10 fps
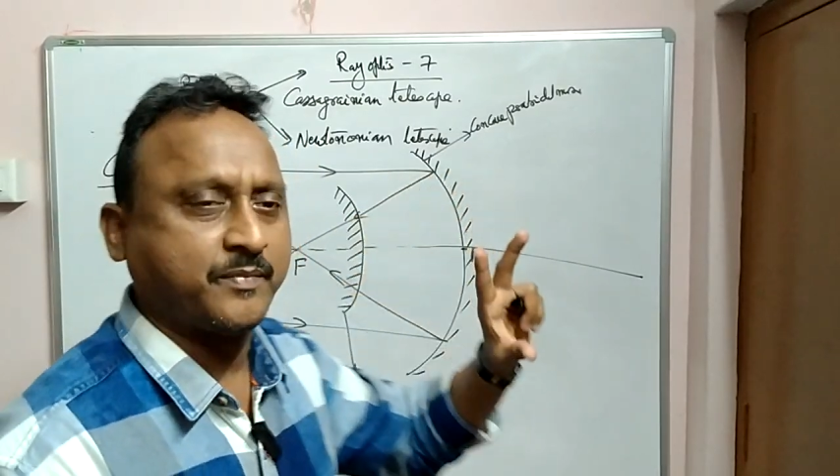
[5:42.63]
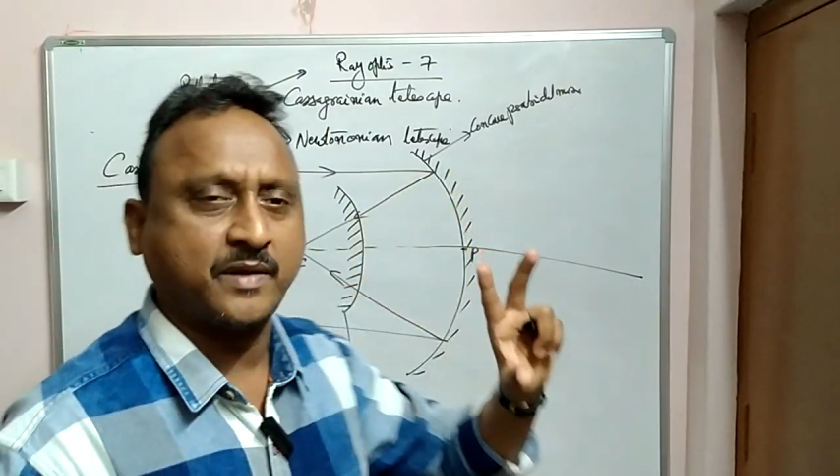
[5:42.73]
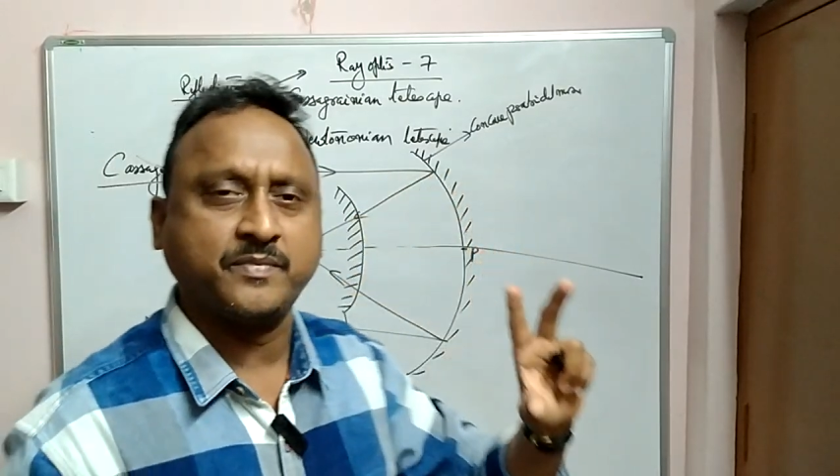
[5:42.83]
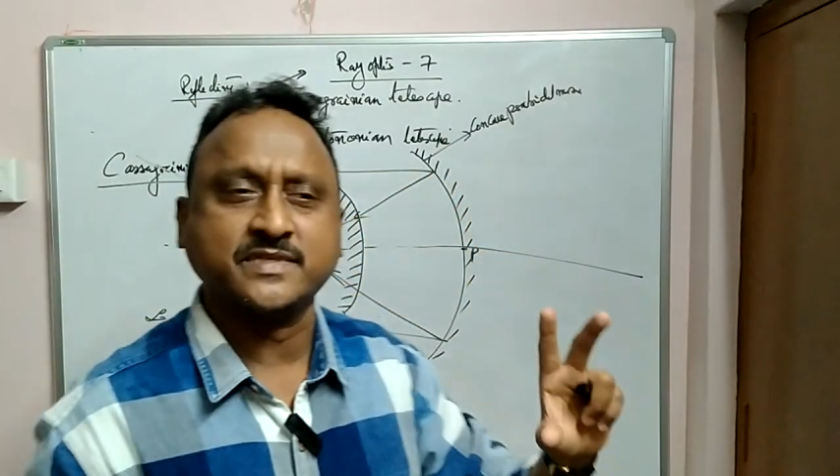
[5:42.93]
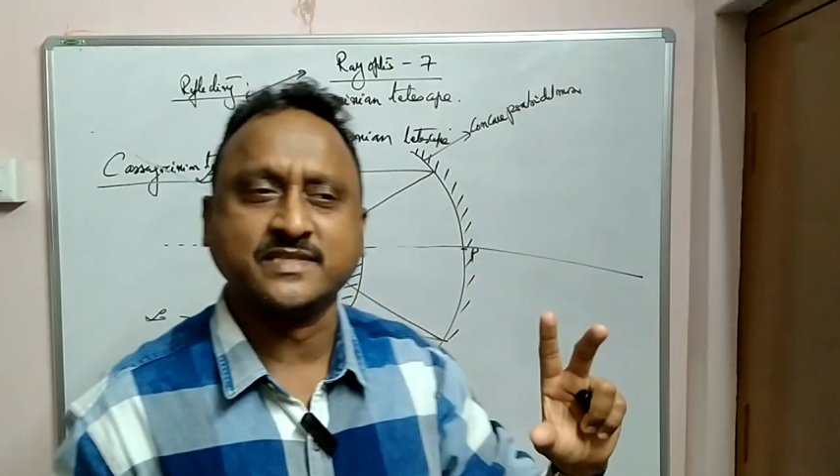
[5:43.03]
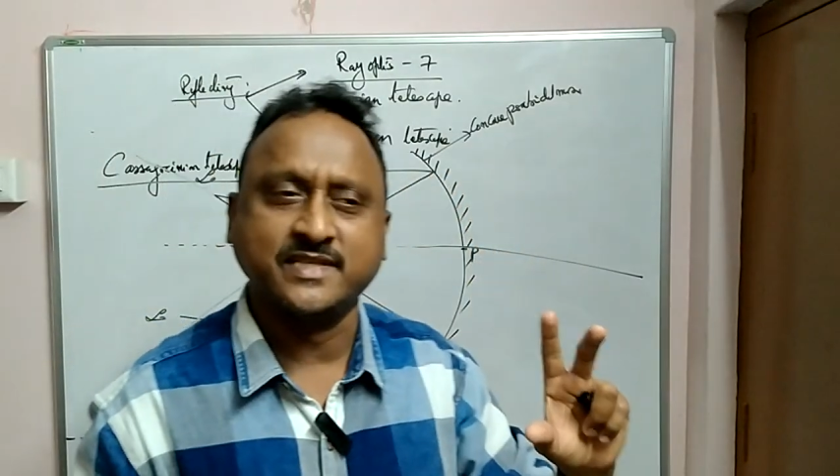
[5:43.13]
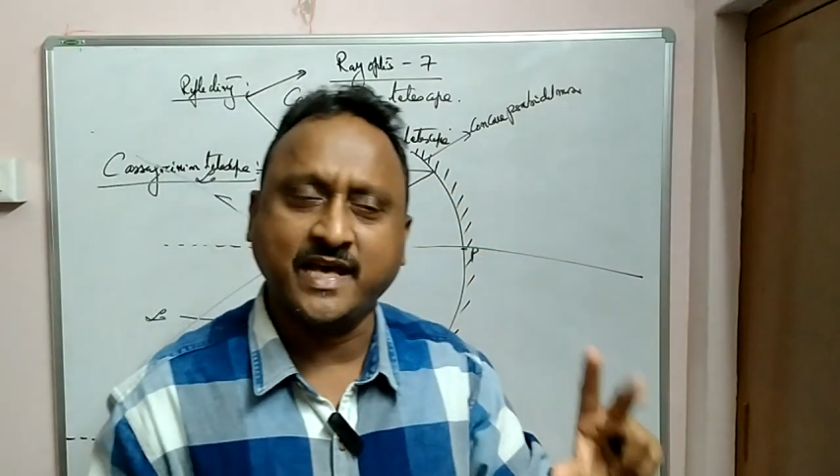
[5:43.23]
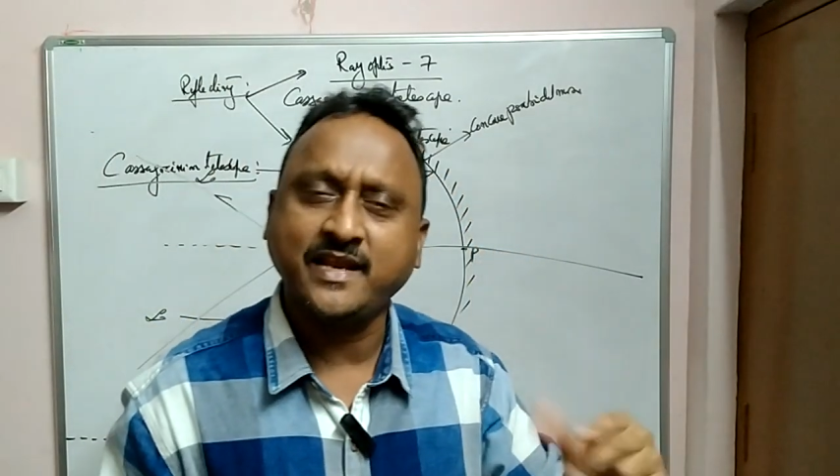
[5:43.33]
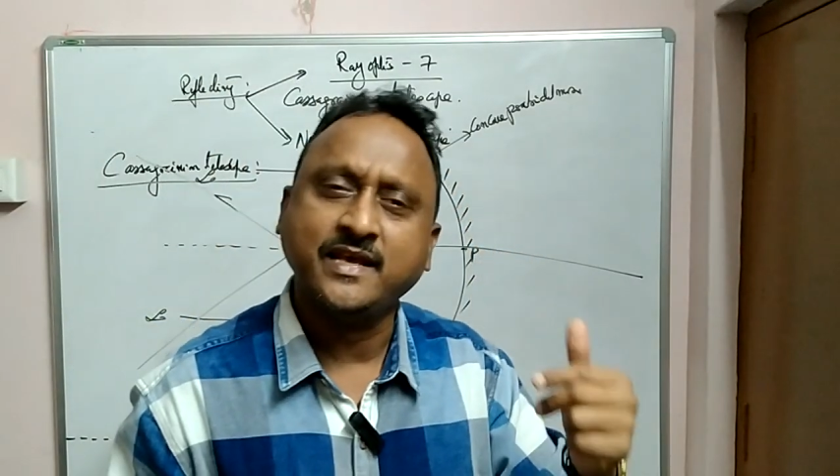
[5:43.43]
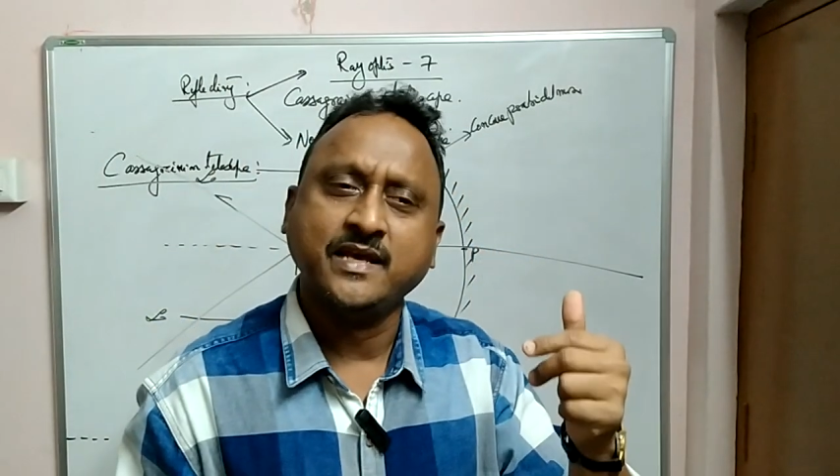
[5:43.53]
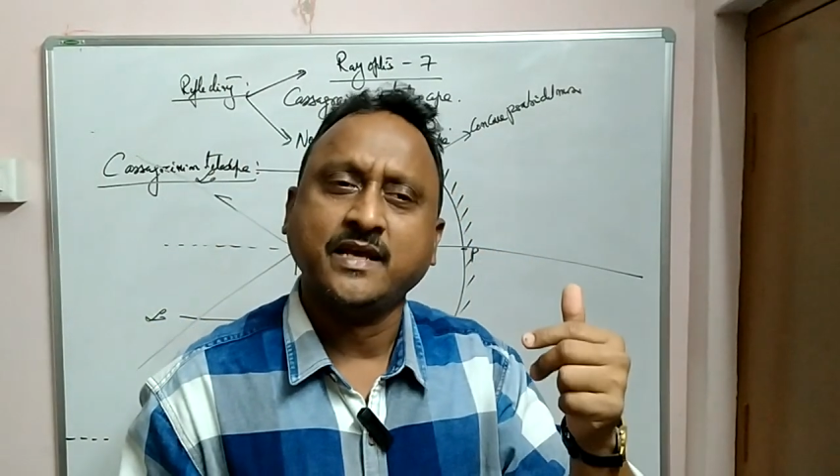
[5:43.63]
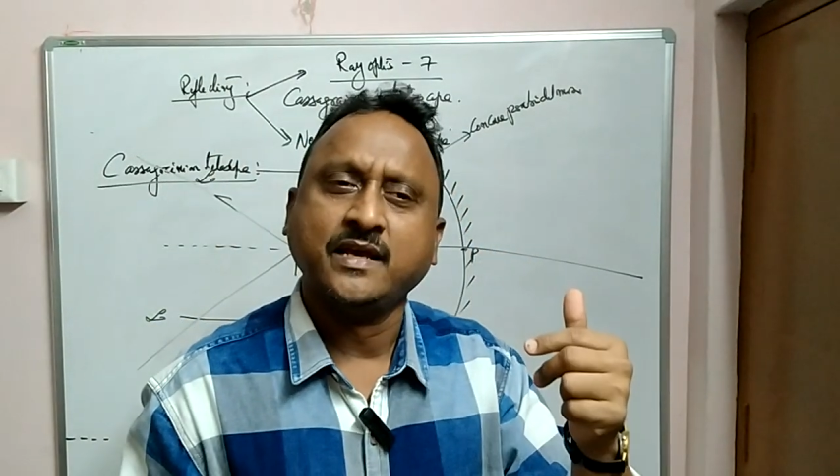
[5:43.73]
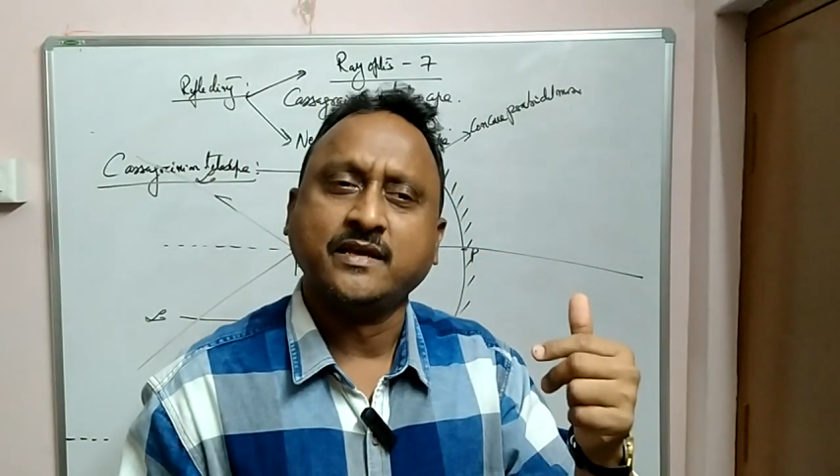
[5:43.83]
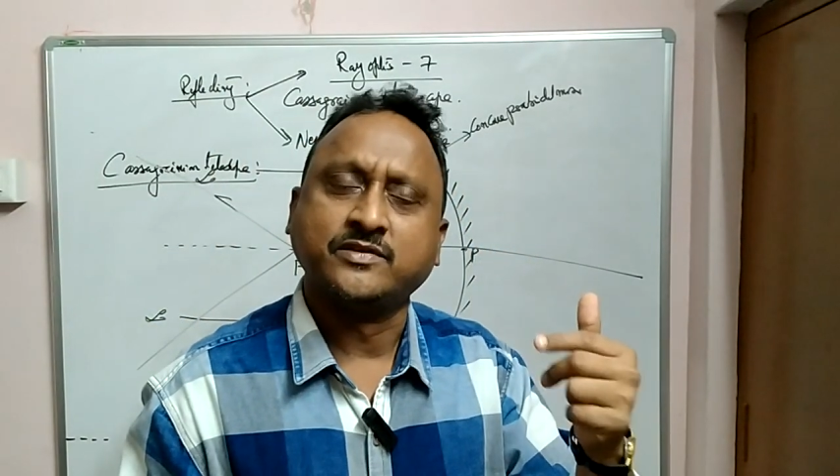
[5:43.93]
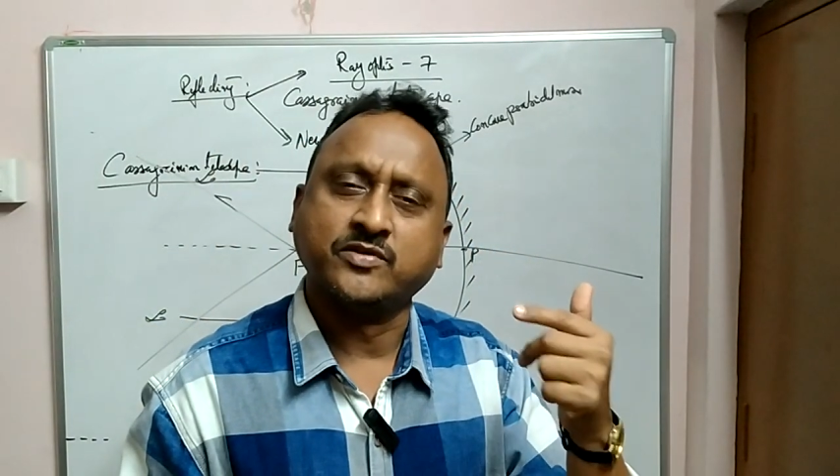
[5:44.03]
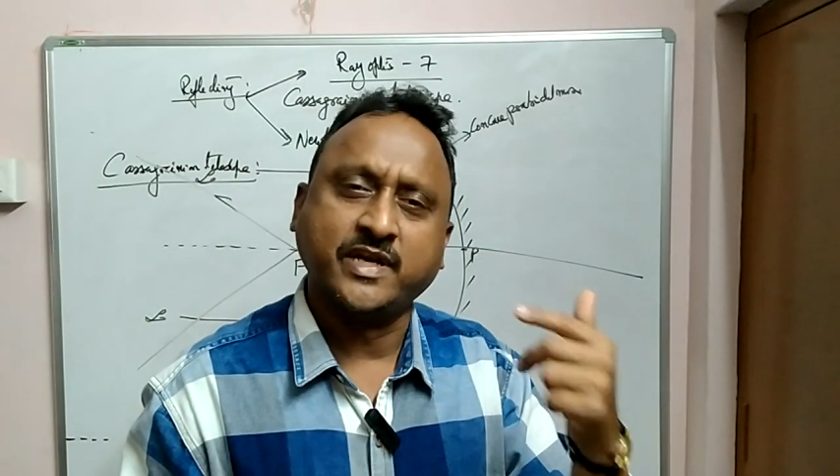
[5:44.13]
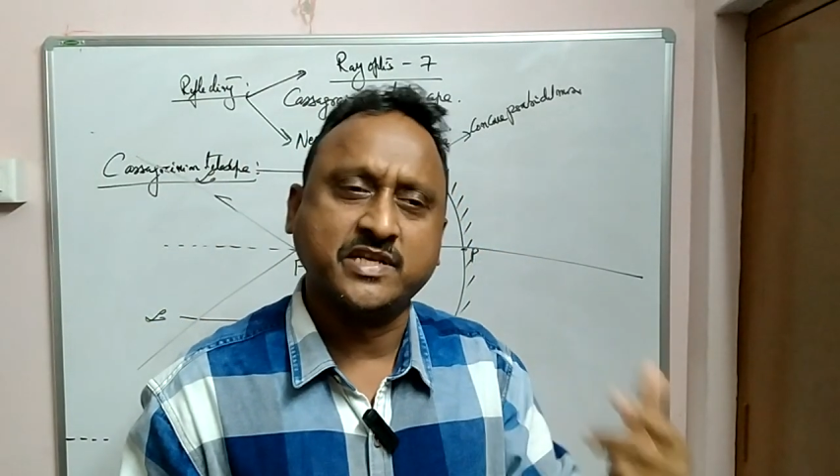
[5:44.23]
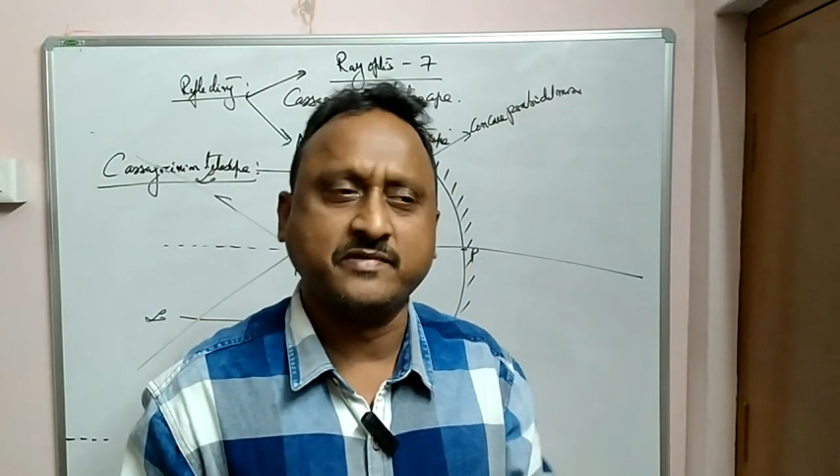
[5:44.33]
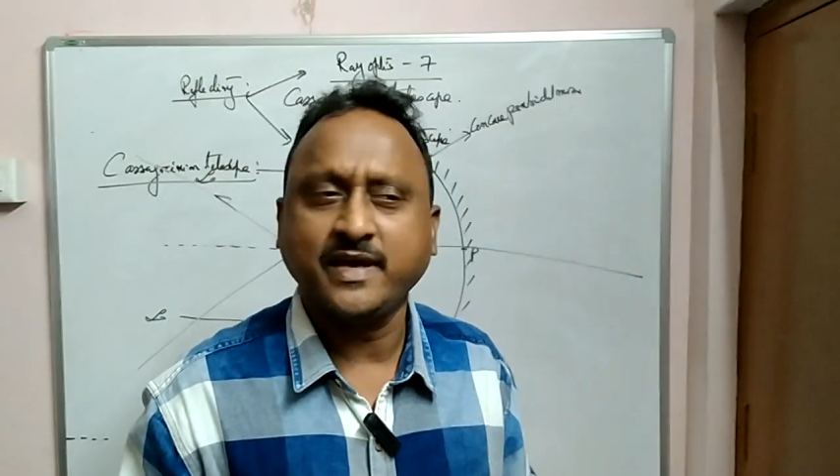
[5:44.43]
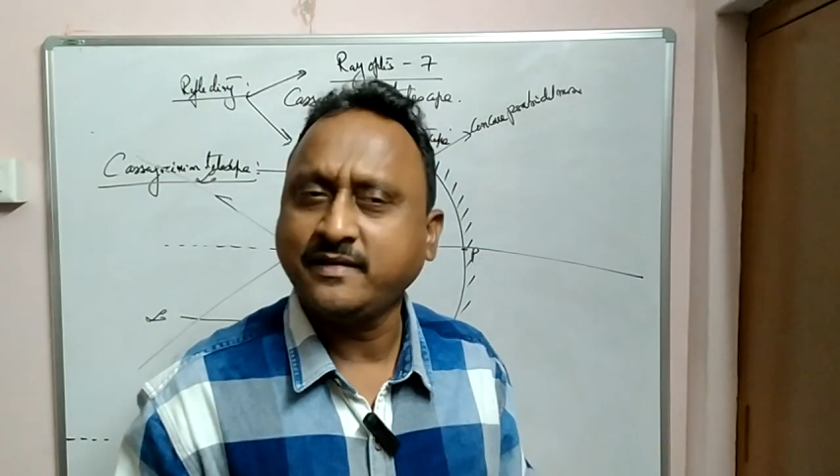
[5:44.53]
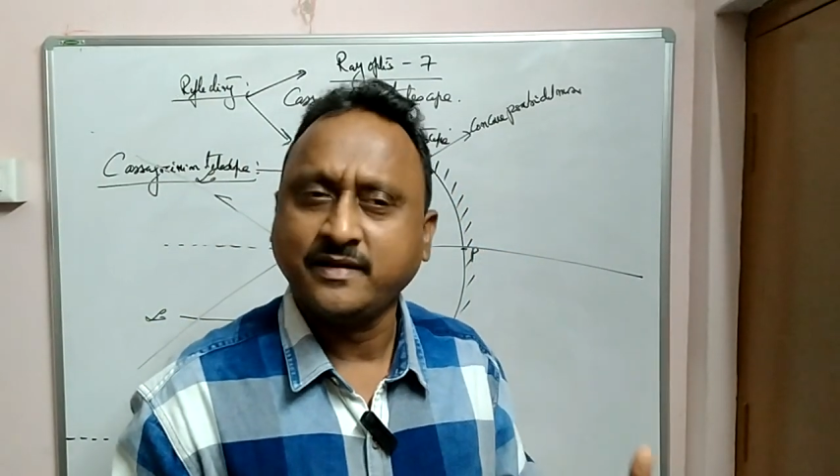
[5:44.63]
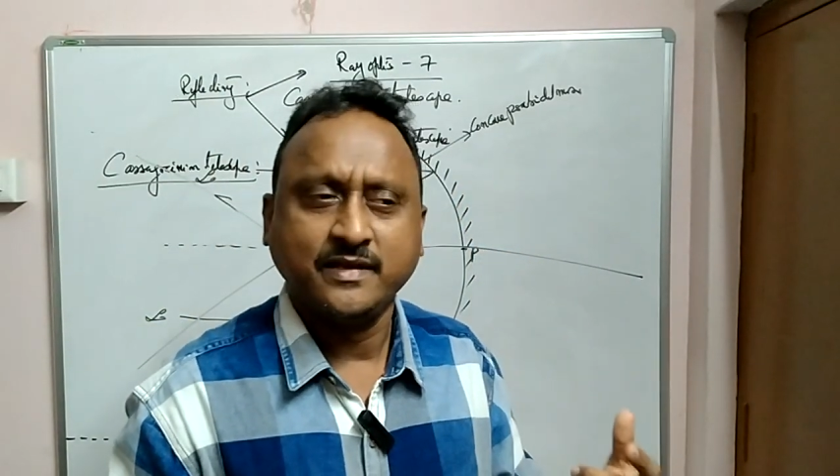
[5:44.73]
purpose is there. So that is where